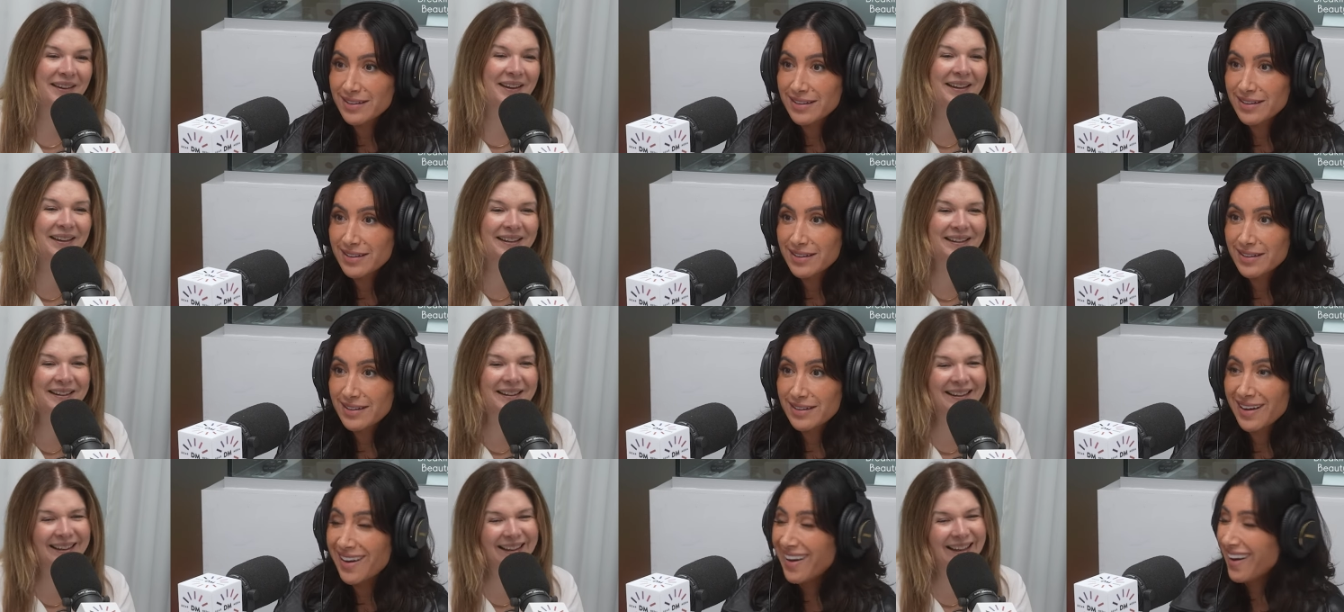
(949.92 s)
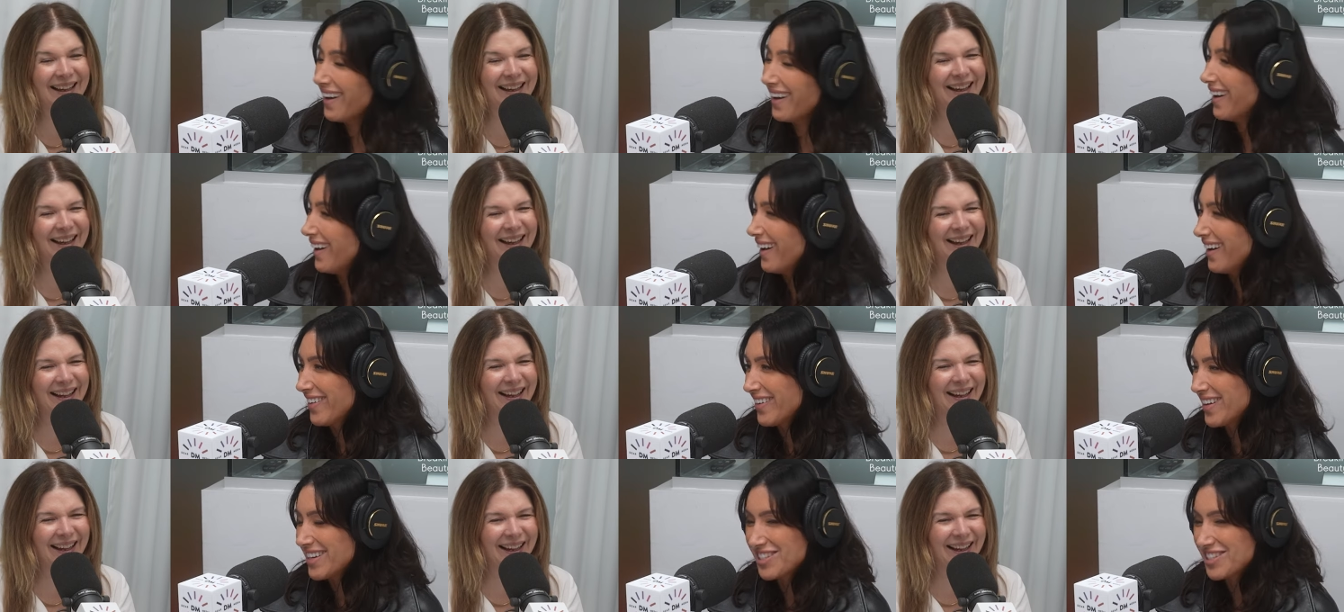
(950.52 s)
Speaker 1: I
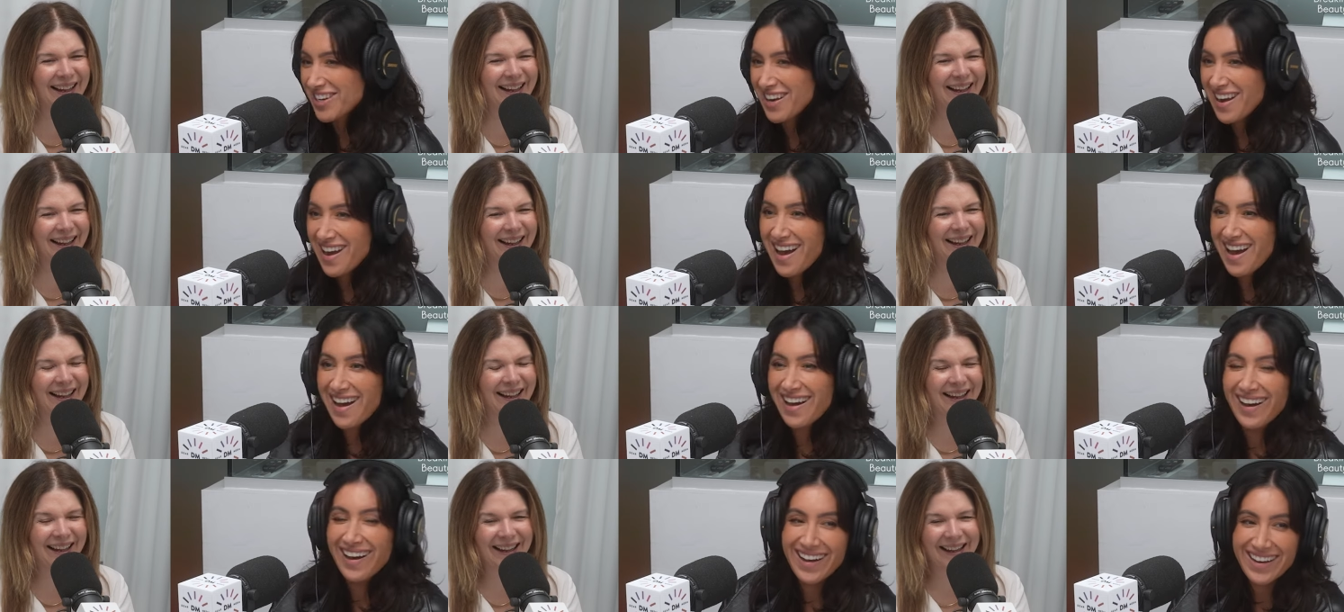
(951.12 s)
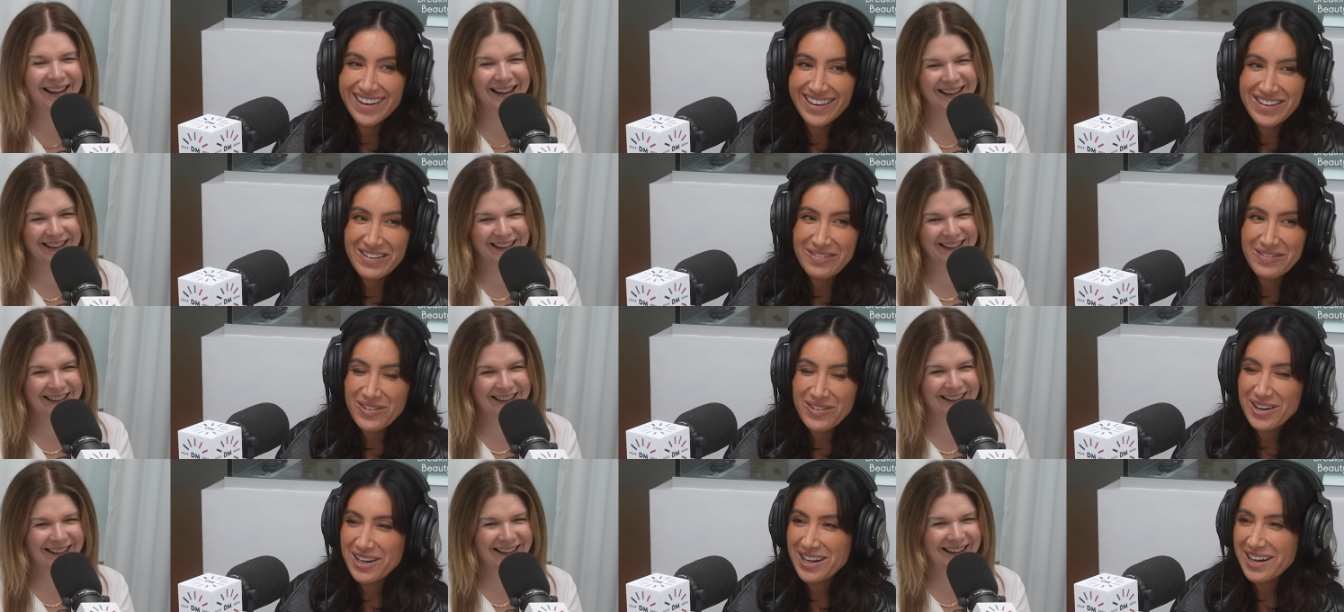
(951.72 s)
wish I could
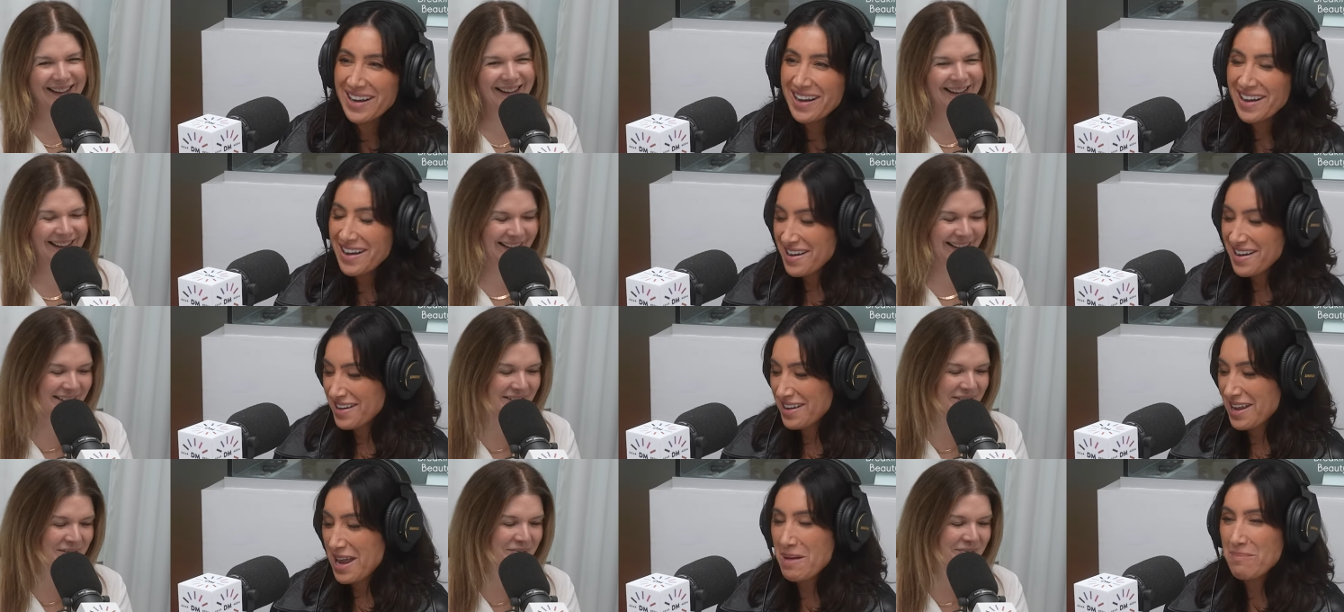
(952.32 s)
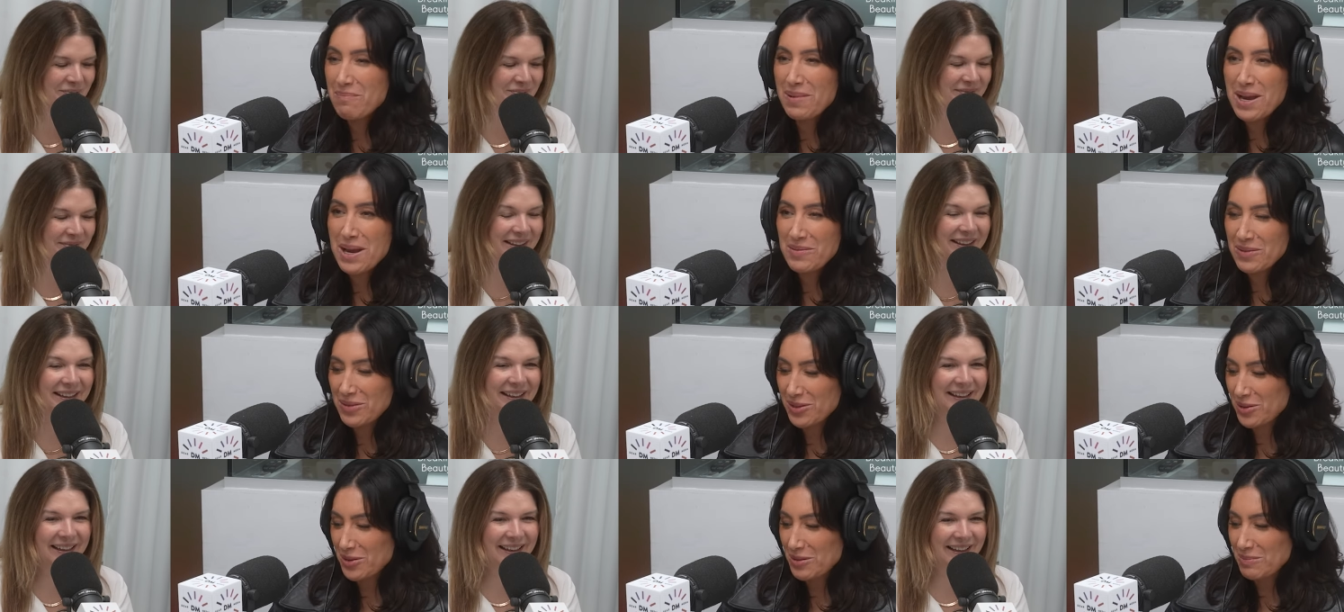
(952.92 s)
afford campaign with
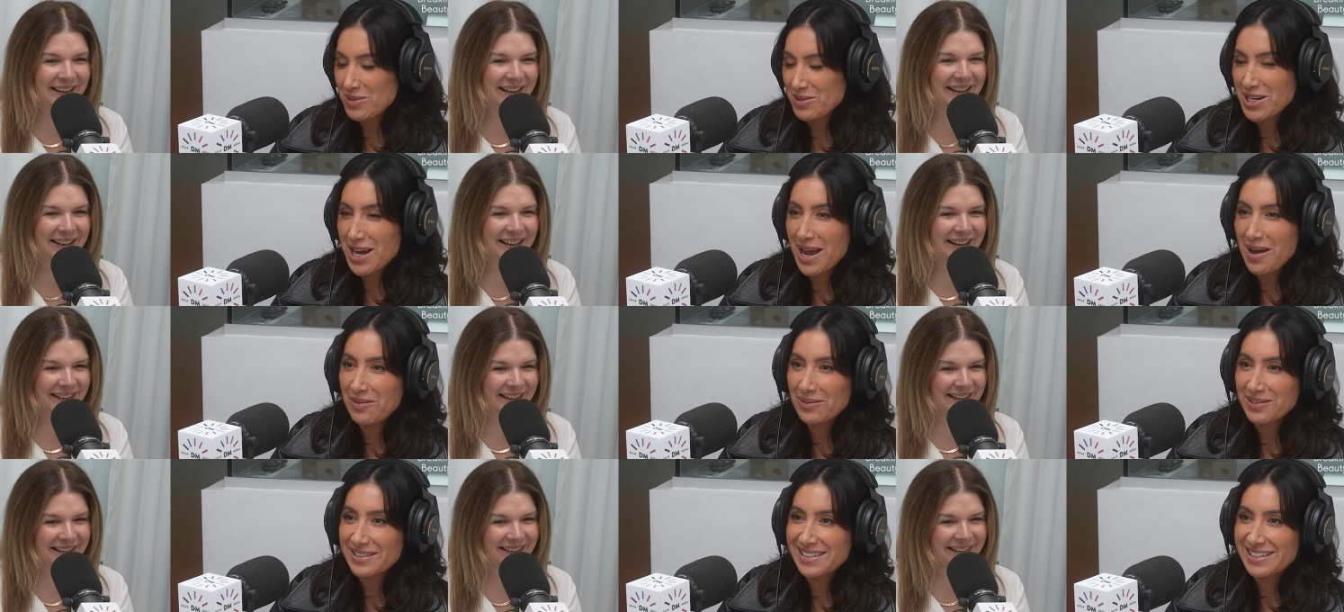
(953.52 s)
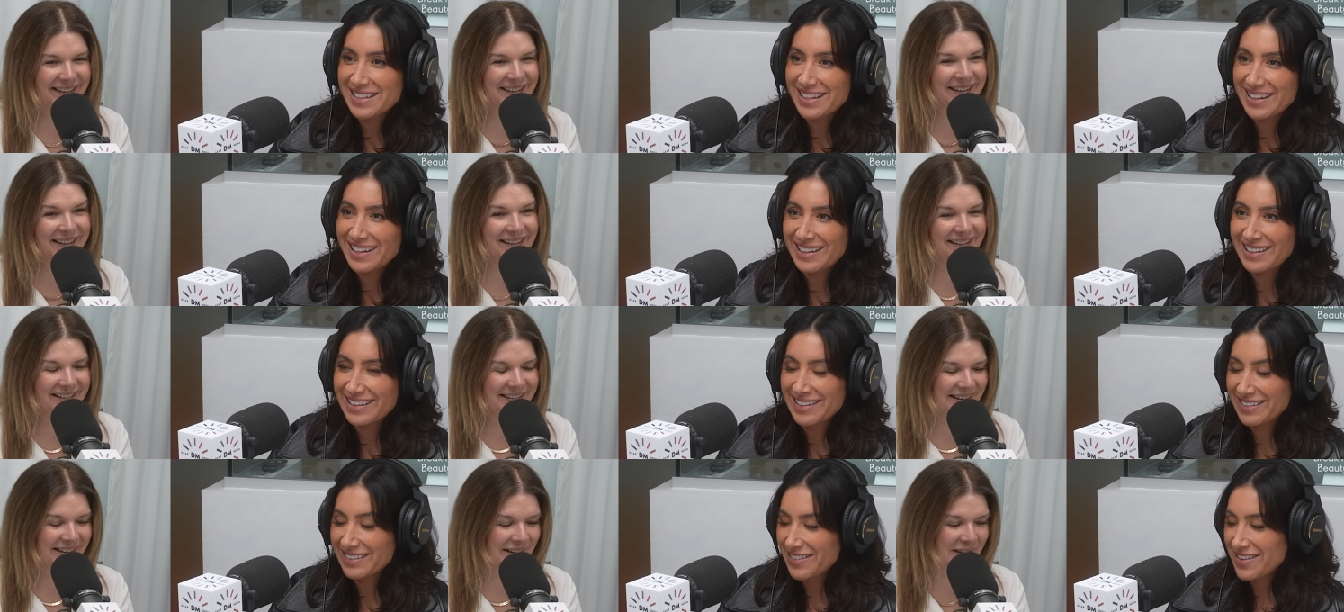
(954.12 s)
the group chat. We'll see. Yeah,
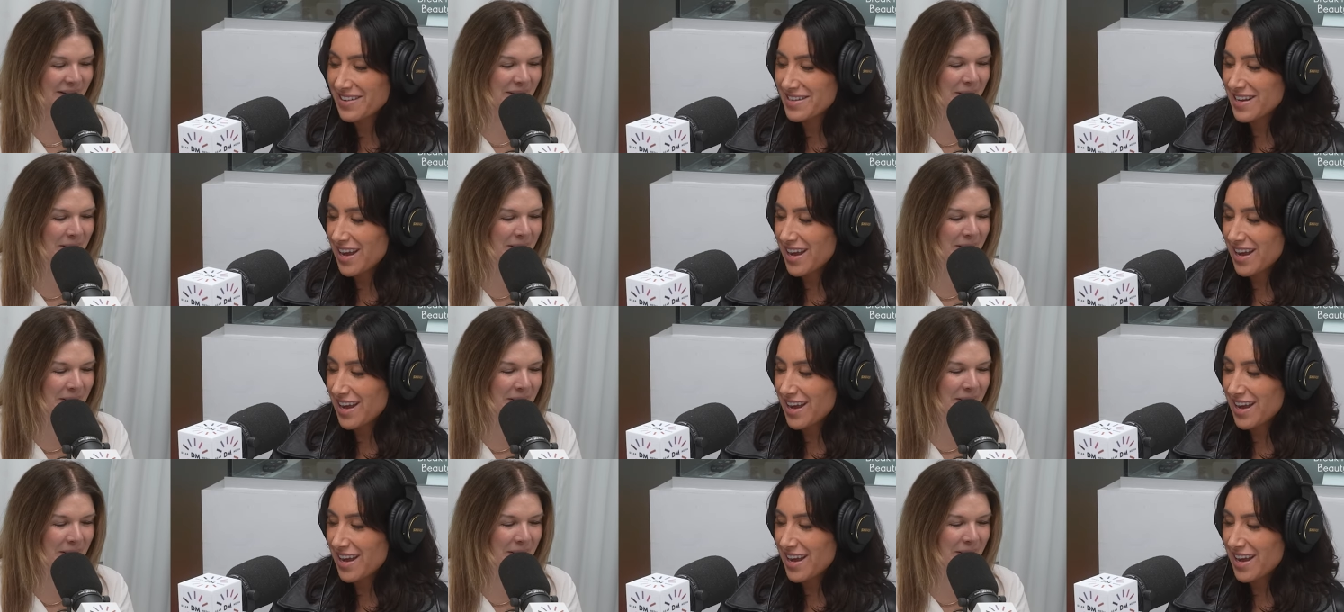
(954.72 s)
yeah. One